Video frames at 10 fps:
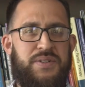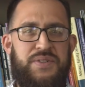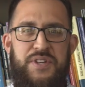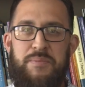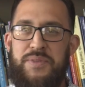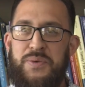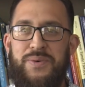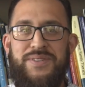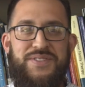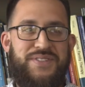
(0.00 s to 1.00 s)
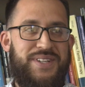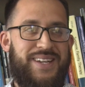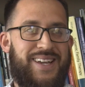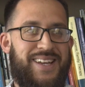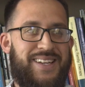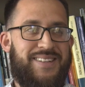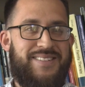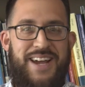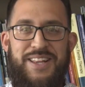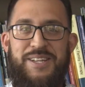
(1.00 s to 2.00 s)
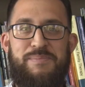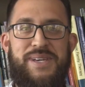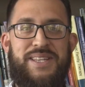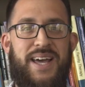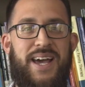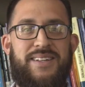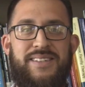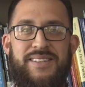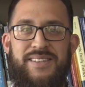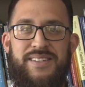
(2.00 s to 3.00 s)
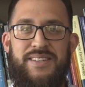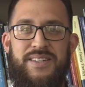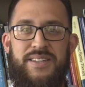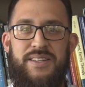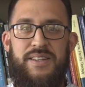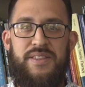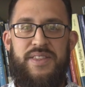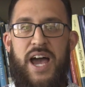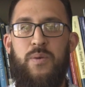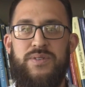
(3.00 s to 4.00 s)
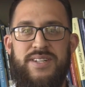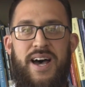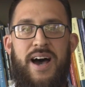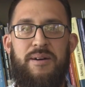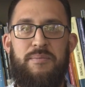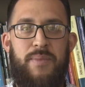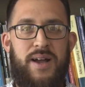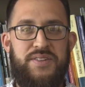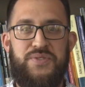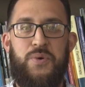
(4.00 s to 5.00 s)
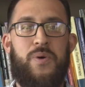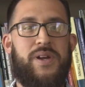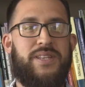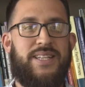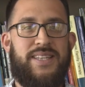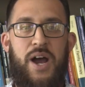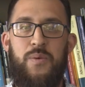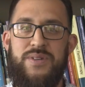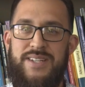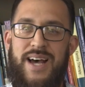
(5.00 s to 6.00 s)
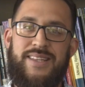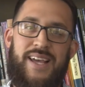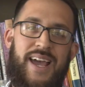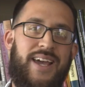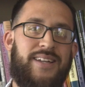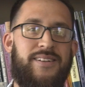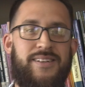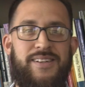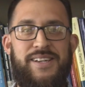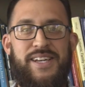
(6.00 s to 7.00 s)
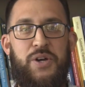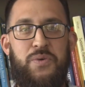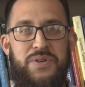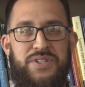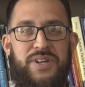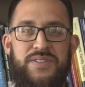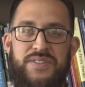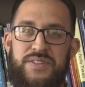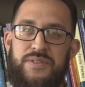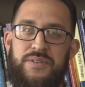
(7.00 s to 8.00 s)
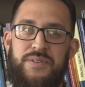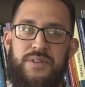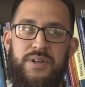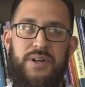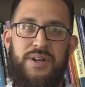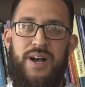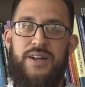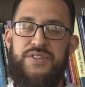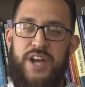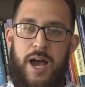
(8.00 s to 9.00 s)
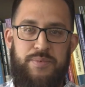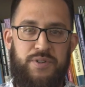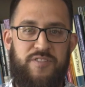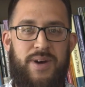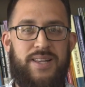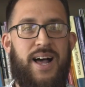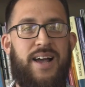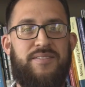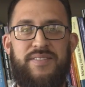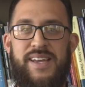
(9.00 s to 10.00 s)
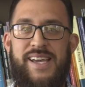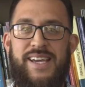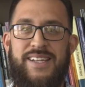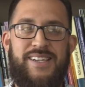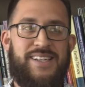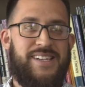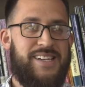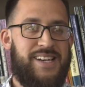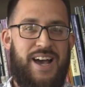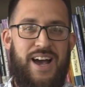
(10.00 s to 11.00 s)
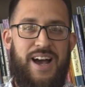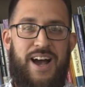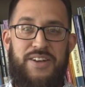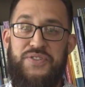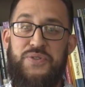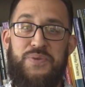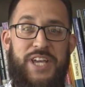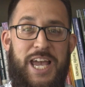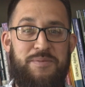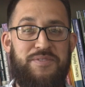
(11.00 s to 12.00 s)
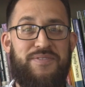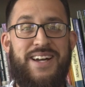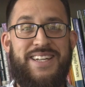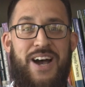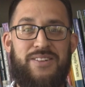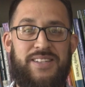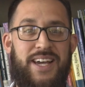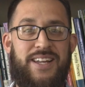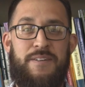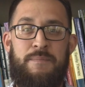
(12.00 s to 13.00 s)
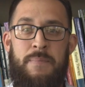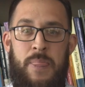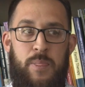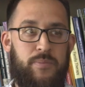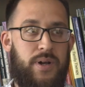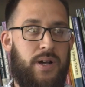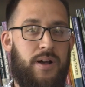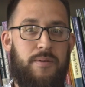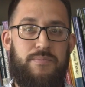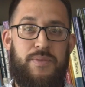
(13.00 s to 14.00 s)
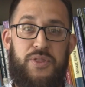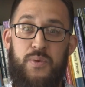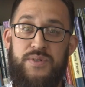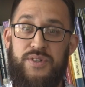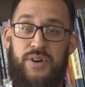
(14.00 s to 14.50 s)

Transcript: something was telling me that that was not my story, that that was not the end. It was just uh, a chapter of my life, and uh, I soon came to find out that um, there was a